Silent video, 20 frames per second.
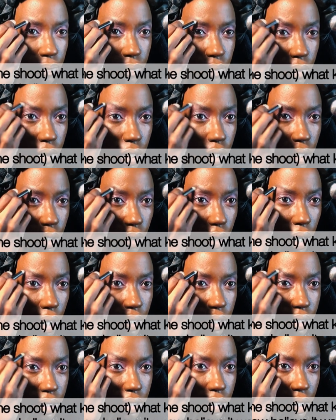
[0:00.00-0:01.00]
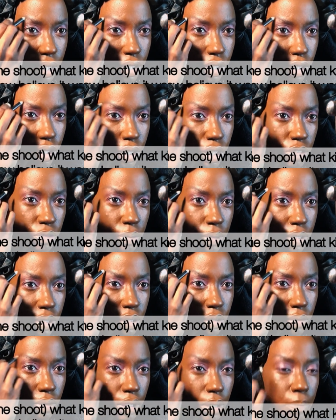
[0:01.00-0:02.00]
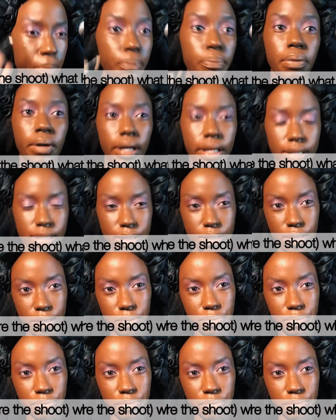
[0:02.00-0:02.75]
you know, honestly, I shouldn't have been doing. But